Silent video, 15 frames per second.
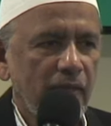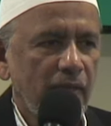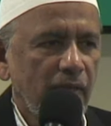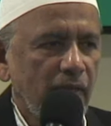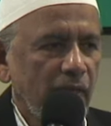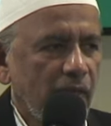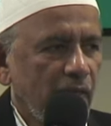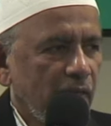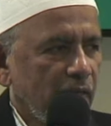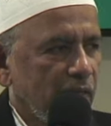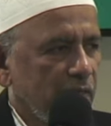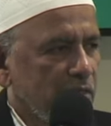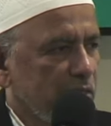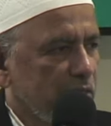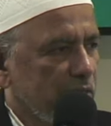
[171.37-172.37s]
it
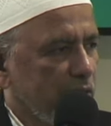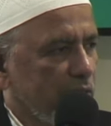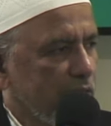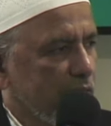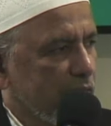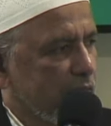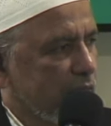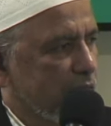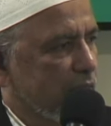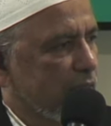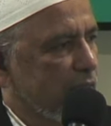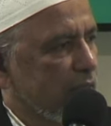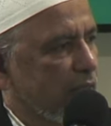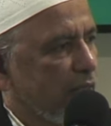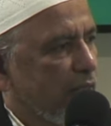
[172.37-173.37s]
is
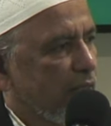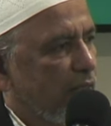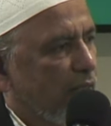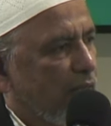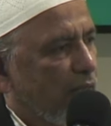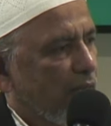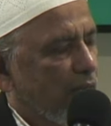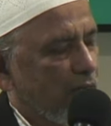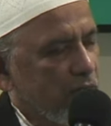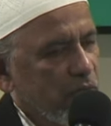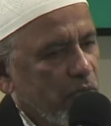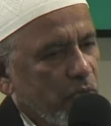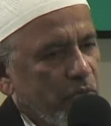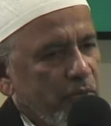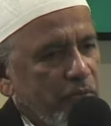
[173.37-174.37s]
just a
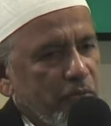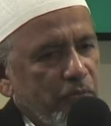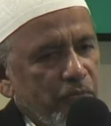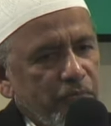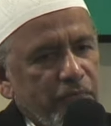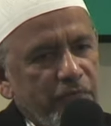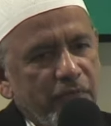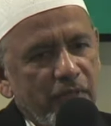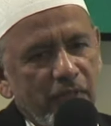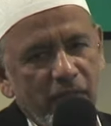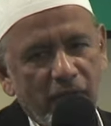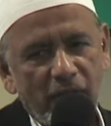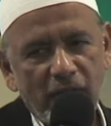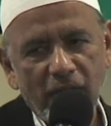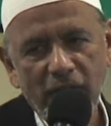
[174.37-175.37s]
sort of
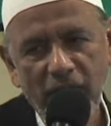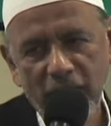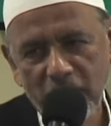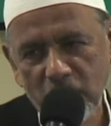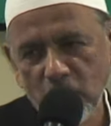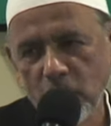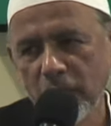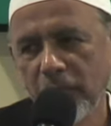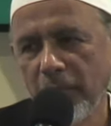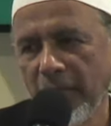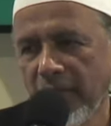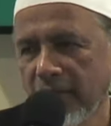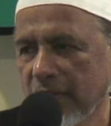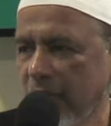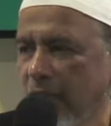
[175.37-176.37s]

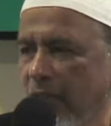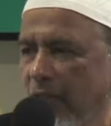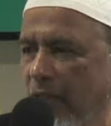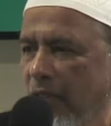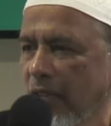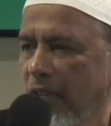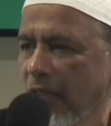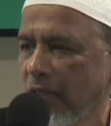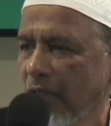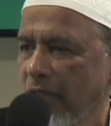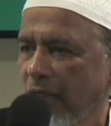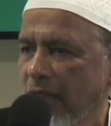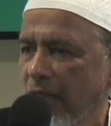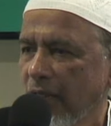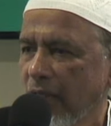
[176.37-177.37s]
adornment
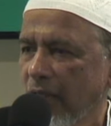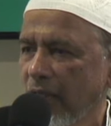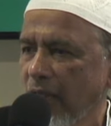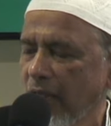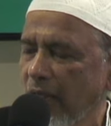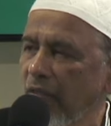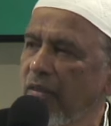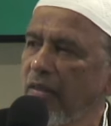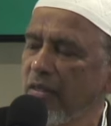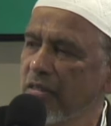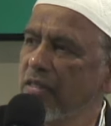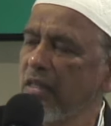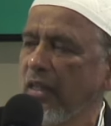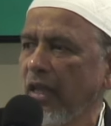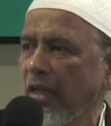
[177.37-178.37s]
in
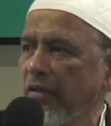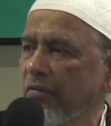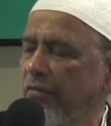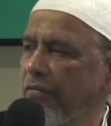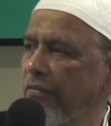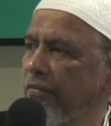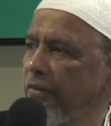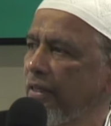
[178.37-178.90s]
this life.